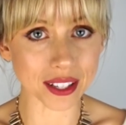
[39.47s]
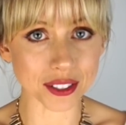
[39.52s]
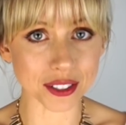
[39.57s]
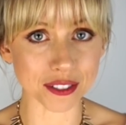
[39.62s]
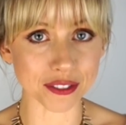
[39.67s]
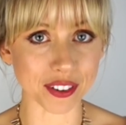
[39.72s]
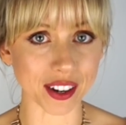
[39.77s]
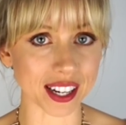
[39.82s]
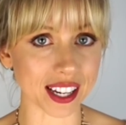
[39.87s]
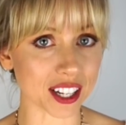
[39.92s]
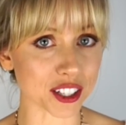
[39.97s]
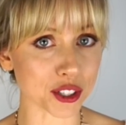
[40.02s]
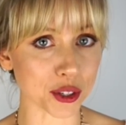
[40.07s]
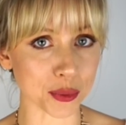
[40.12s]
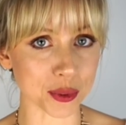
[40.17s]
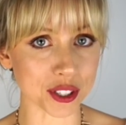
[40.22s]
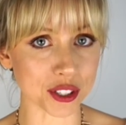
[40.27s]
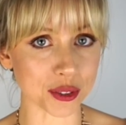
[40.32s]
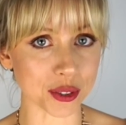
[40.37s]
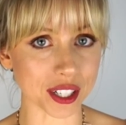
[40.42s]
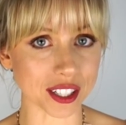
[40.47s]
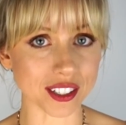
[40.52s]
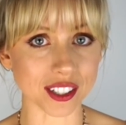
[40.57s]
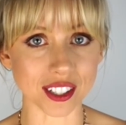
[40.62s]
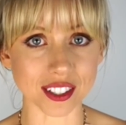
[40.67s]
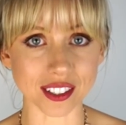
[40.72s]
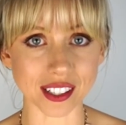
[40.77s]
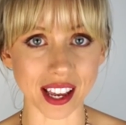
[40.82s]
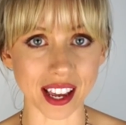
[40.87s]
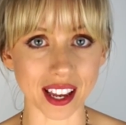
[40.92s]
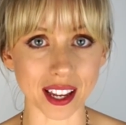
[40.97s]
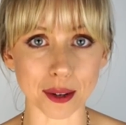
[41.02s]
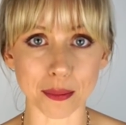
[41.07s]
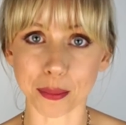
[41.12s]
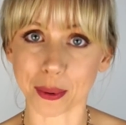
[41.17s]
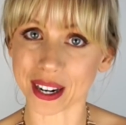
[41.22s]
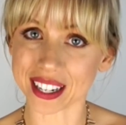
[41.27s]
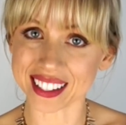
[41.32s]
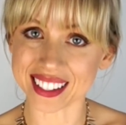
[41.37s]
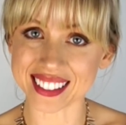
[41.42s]
due to financial restrictions
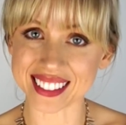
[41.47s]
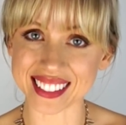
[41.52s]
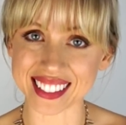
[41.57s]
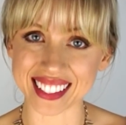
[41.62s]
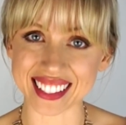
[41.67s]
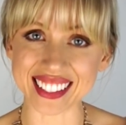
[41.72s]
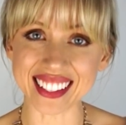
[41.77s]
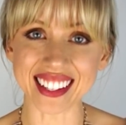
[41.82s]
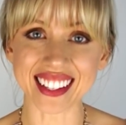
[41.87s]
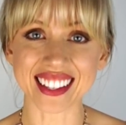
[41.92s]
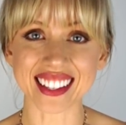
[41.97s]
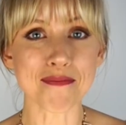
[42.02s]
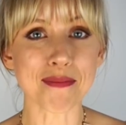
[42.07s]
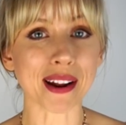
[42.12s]
and pregnancy,